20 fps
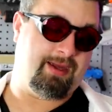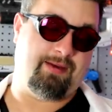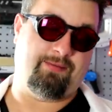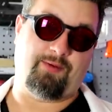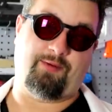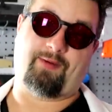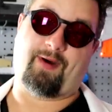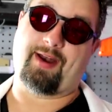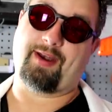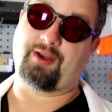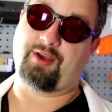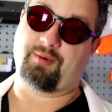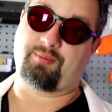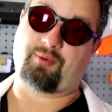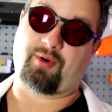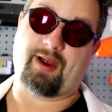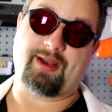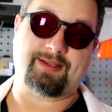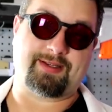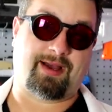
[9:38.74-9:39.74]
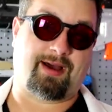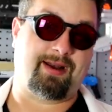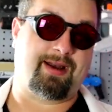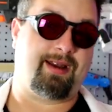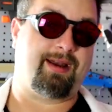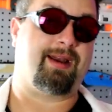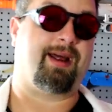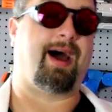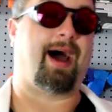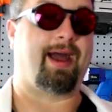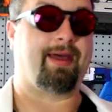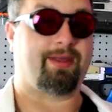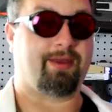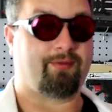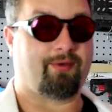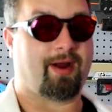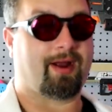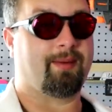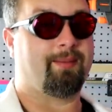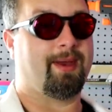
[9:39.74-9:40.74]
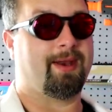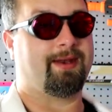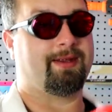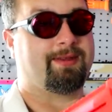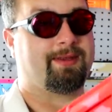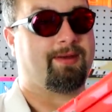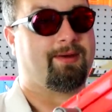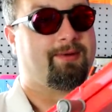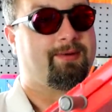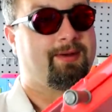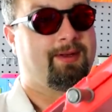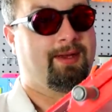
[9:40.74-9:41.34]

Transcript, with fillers: If you find a good price on it, highly recommend it though.